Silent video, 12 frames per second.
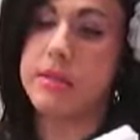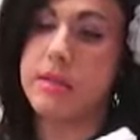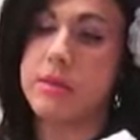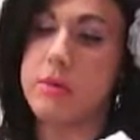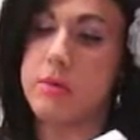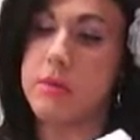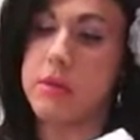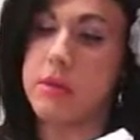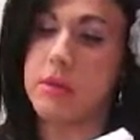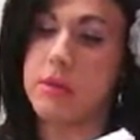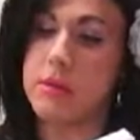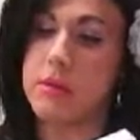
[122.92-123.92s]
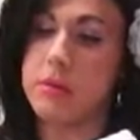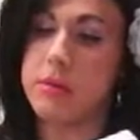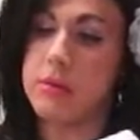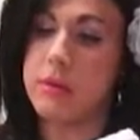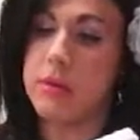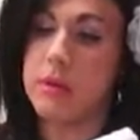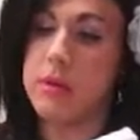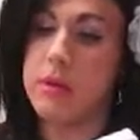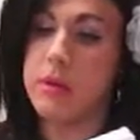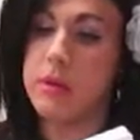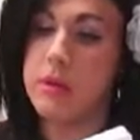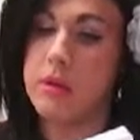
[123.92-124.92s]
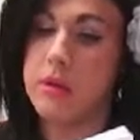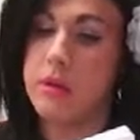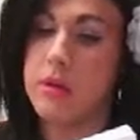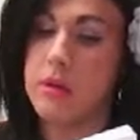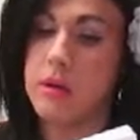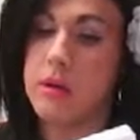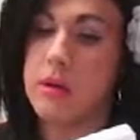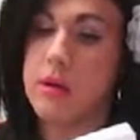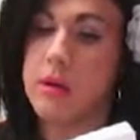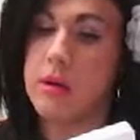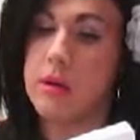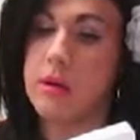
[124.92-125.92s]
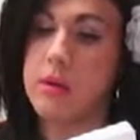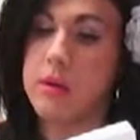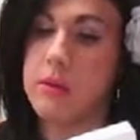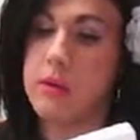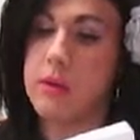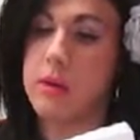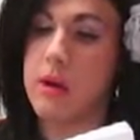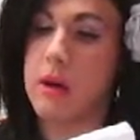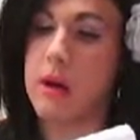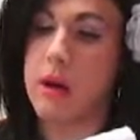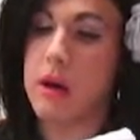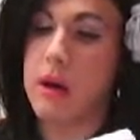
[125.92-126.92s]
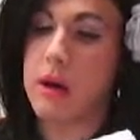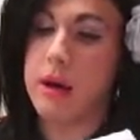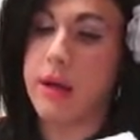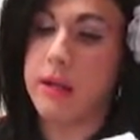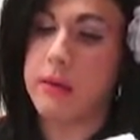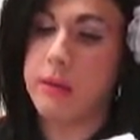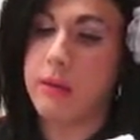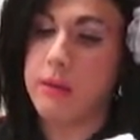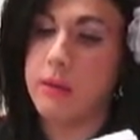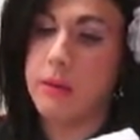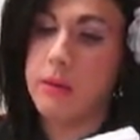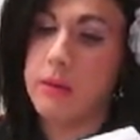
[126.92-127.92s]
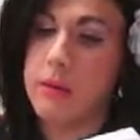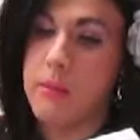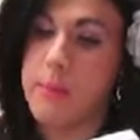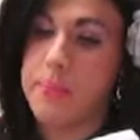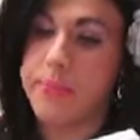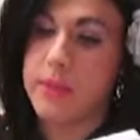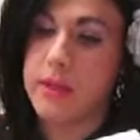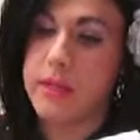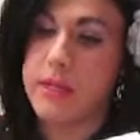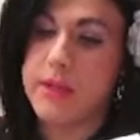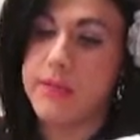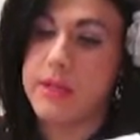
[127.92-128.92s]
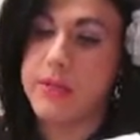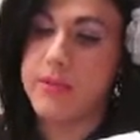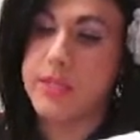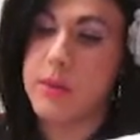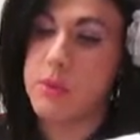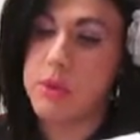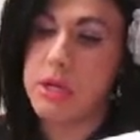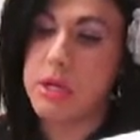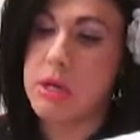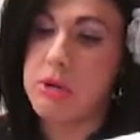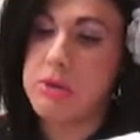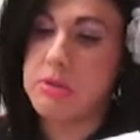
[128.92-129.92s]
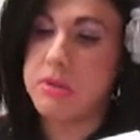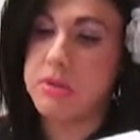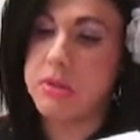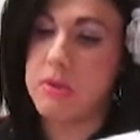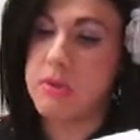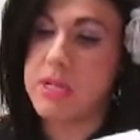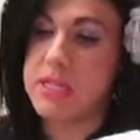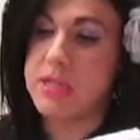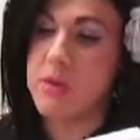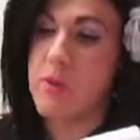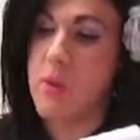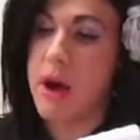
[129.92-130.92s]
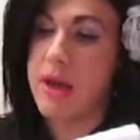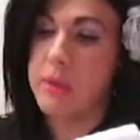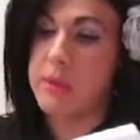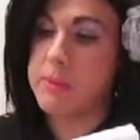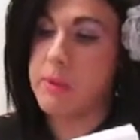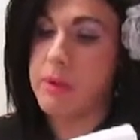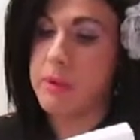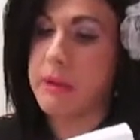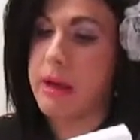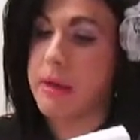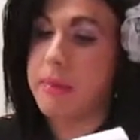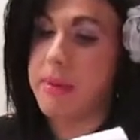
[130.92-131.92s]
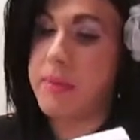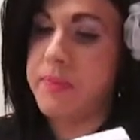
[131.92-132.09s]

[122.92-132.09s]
Tsunku. Oh god. Even if someone knows the reason why we broke up,